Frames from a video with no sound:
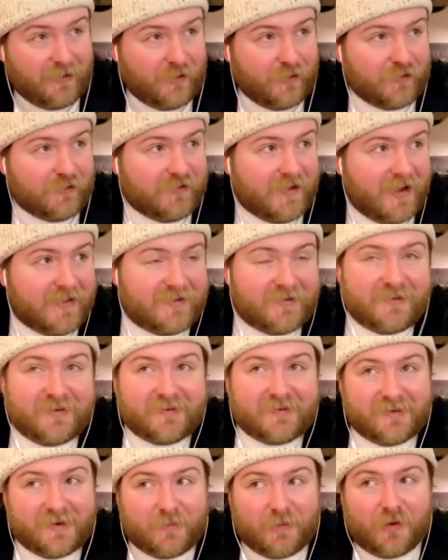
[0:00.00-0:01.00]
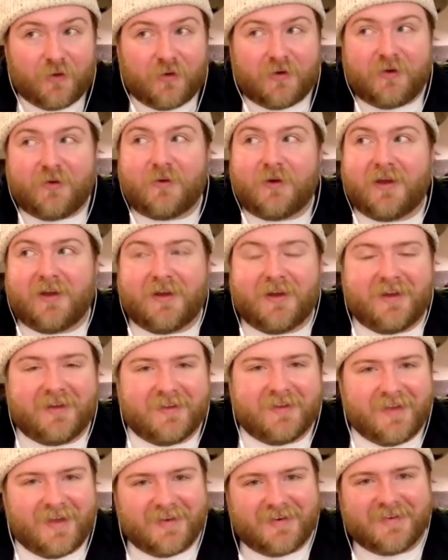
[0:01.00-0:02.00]
you're saying these things and I'm going,
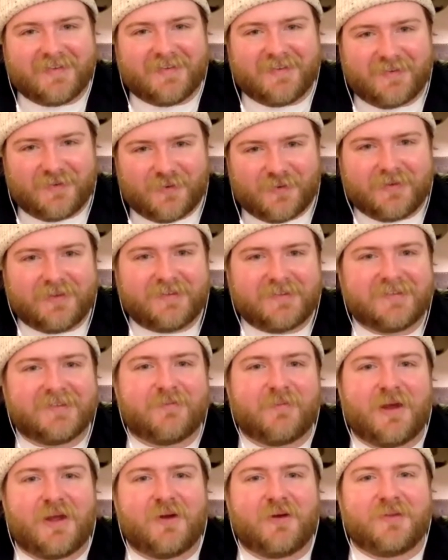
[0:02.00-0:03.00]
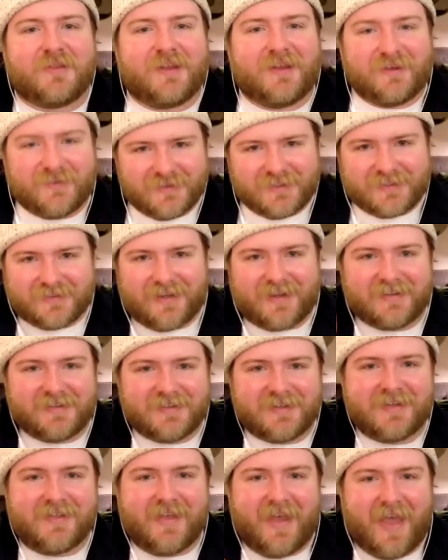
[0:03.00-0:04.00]
okay, I need to do this in my own life because I
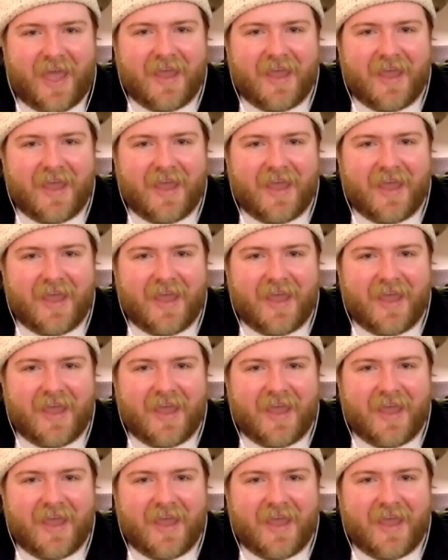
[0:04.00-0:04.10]
see the